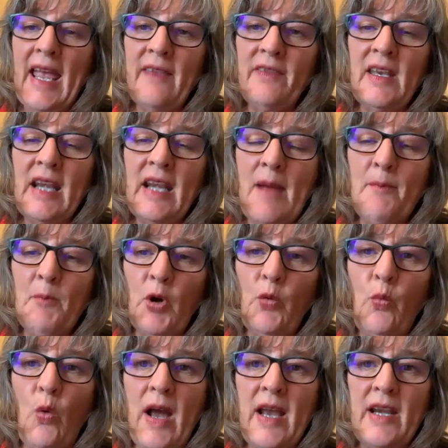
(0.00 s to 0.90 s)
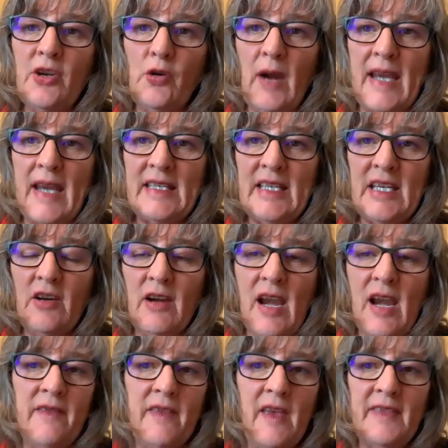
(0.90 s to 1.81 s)
And the number one
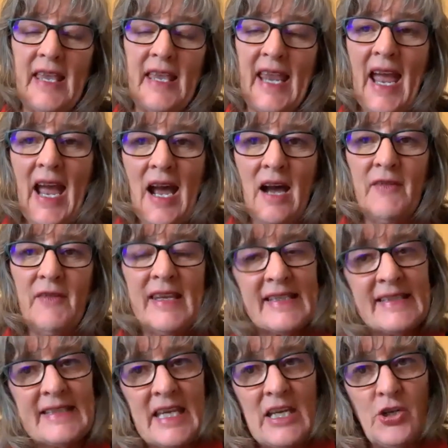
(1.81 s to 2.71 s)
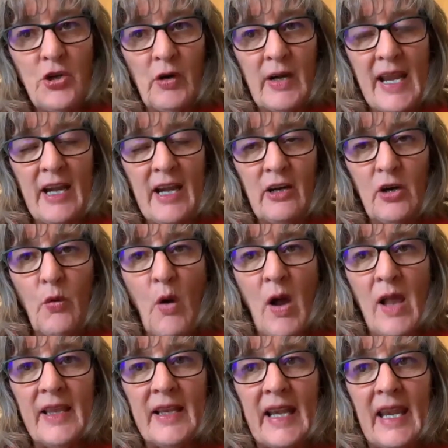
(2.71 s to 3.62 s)
criteria that they have is indoor air
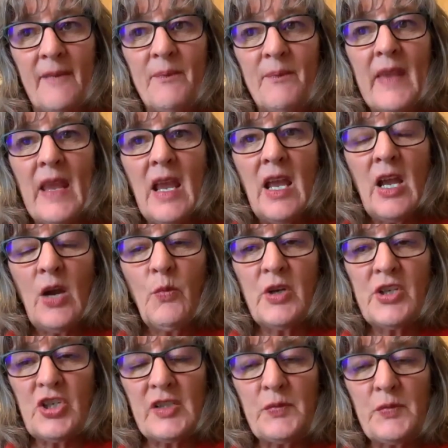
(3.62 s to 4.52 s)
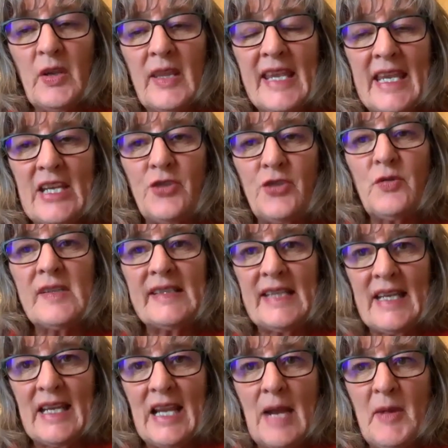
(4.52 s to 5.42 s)
quality, which is really
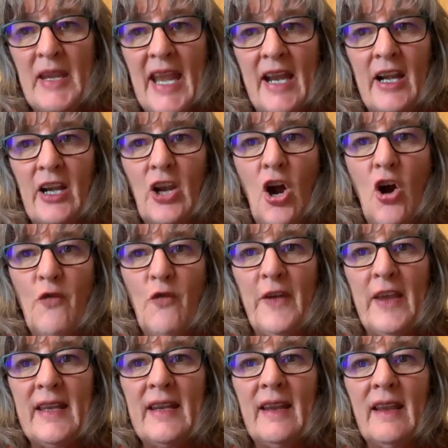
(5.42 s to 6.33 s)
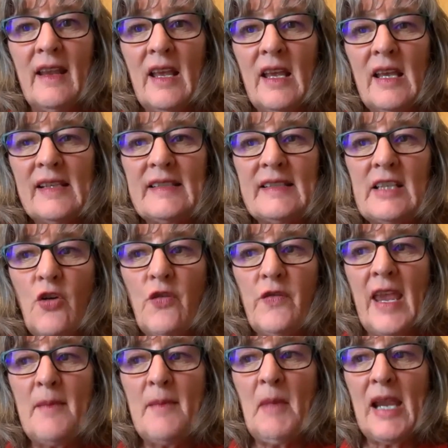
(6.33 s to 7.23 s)
interesting coming out of COVID.
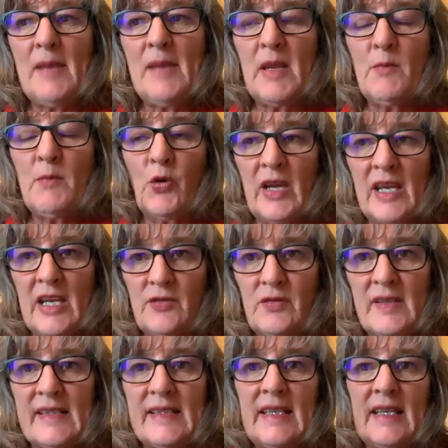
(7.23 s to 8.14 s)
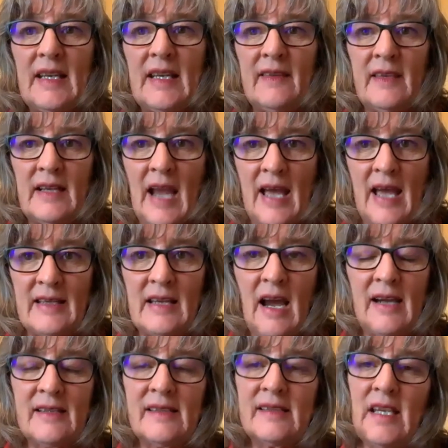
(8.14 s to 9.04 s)
So they might be more interested in the
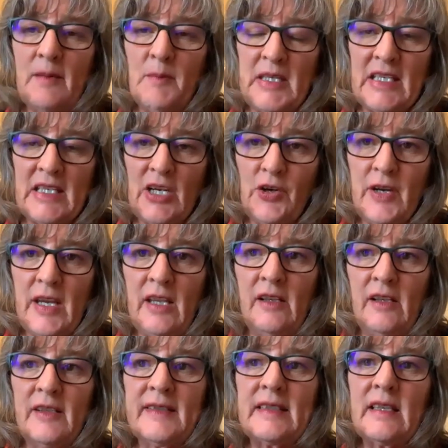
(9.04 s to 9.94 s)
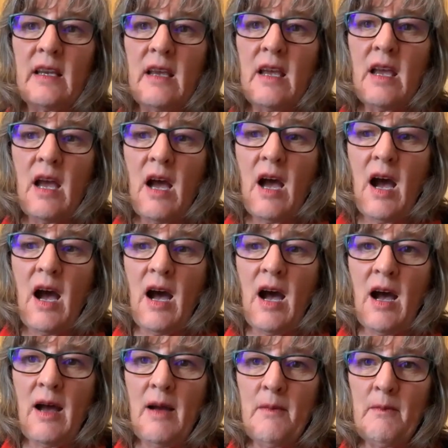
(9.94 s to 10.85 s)
non-toxic materials
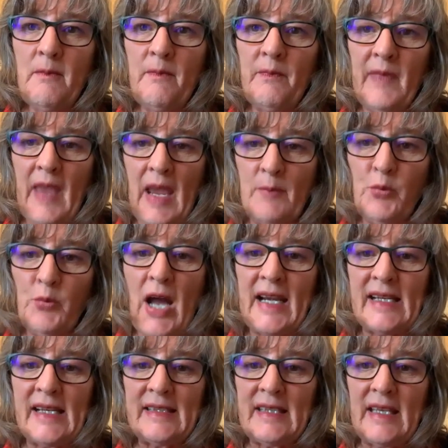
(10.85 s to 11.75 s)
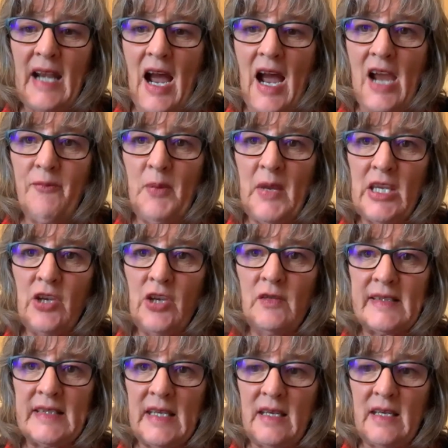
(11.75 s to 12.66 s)
and products that I've
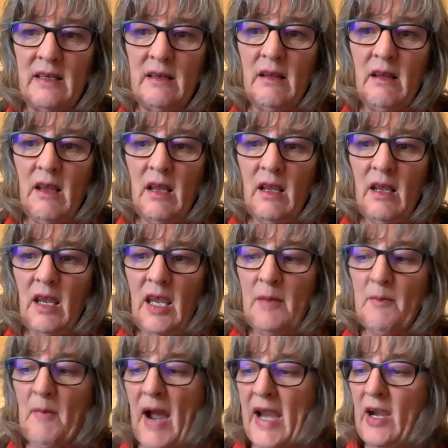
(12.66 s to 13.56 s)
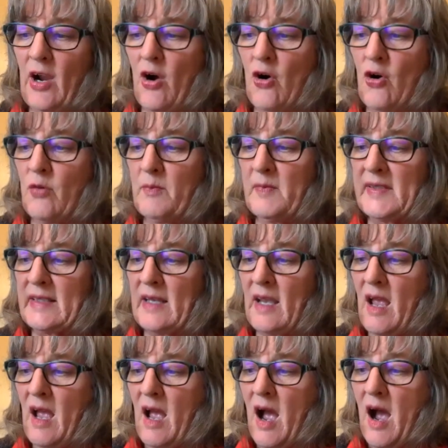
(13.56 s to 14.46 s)
been using in my
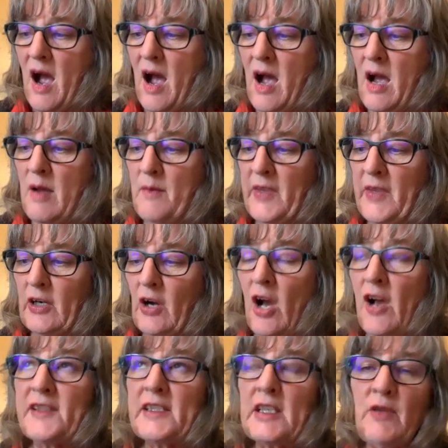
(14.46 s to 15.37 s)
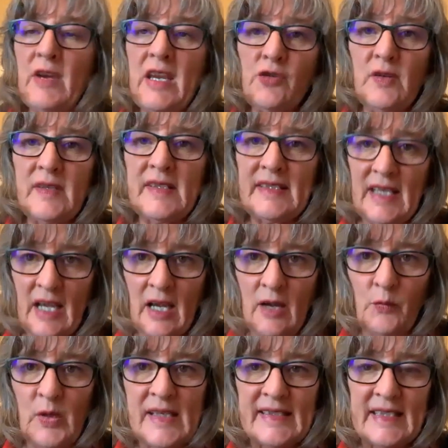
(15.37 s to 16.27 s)
homes. They're also
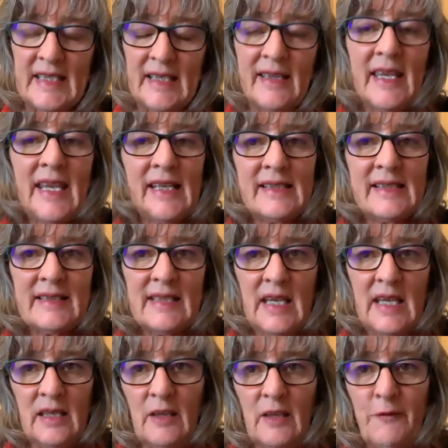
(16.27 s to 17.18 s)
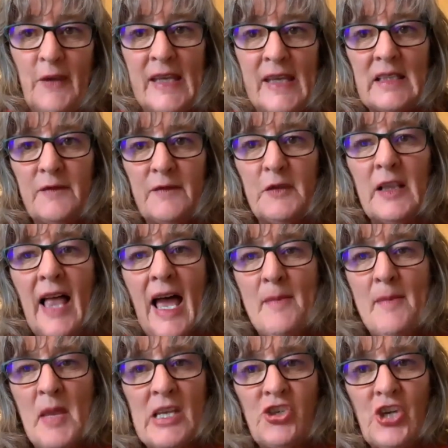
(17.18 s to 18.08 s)
interested in resiliency in the face of
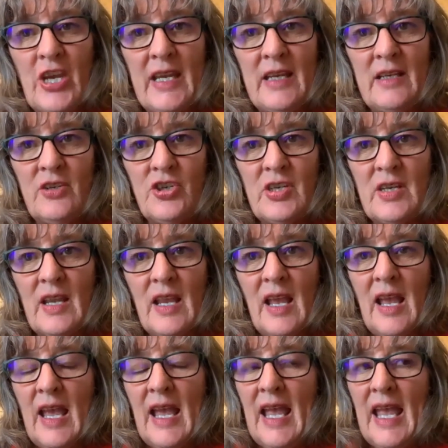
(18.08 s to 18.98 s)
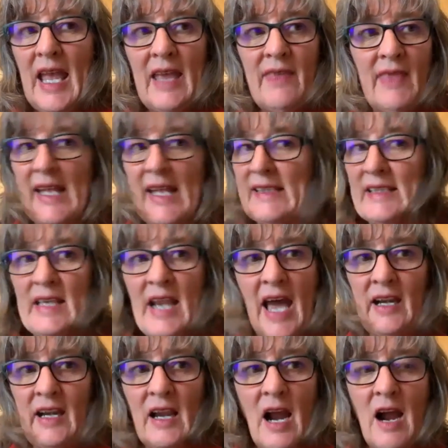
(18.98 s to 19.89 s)
climate change. And
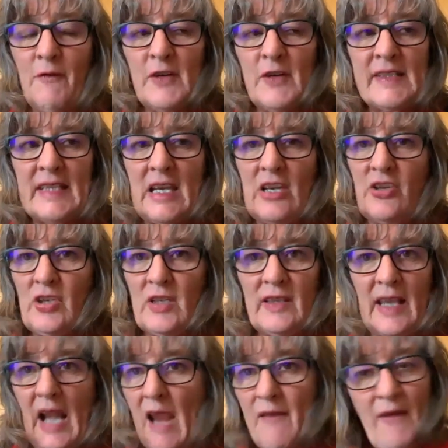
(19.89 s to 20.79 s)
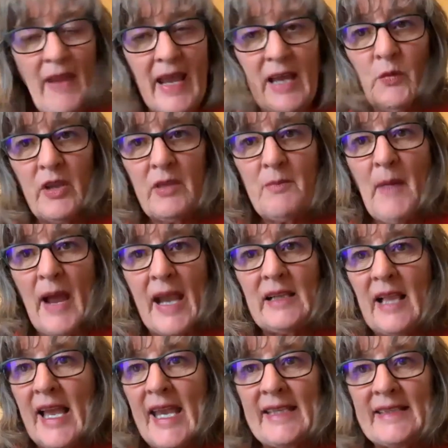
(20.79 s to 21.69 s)
that's not a conversation that I've had with
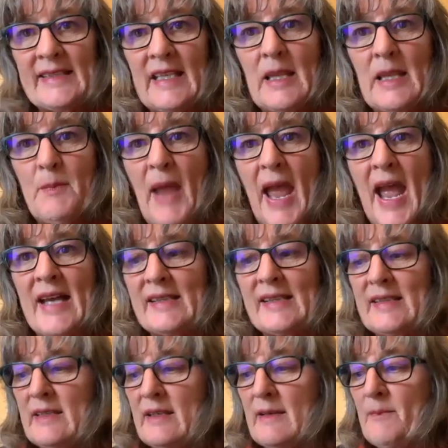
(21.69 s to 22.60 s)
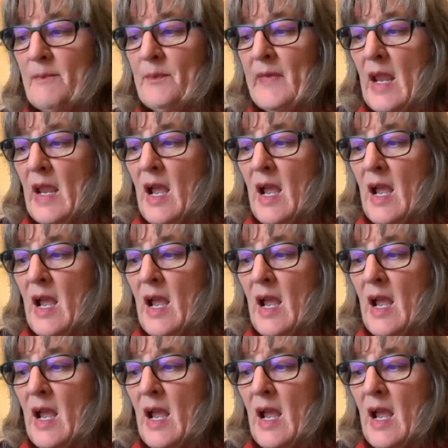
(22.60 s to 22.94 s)
my clients in the past.